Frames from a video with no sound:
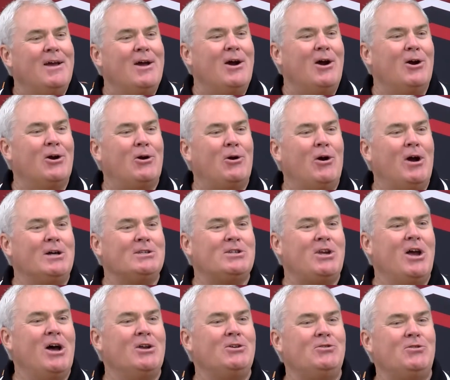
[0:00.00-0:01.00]
Our cross
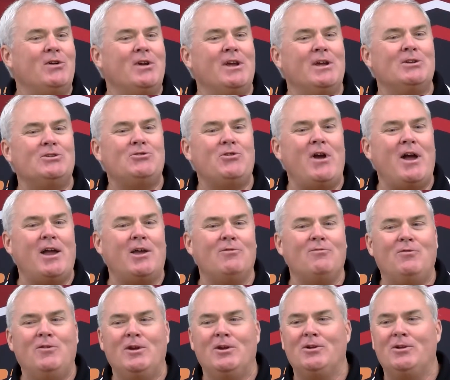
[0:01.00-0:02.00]
country and track and
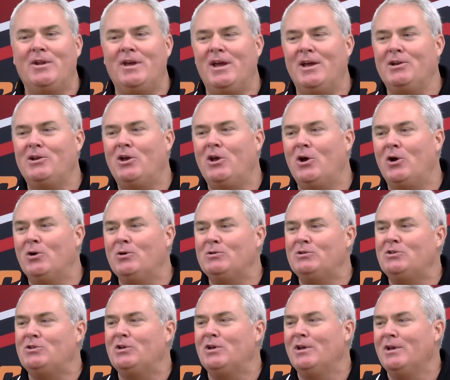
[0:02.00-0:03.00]
field head
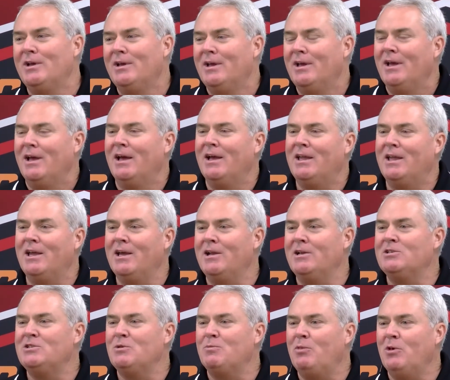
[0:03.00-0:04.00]
coach, again,
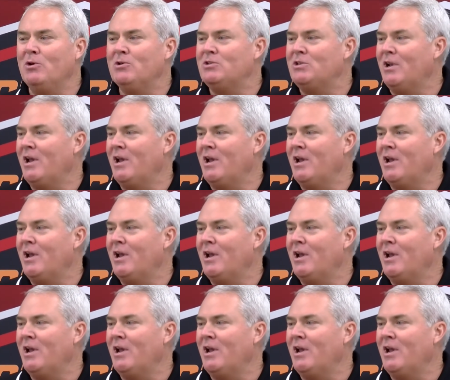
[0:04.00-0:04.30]
is a person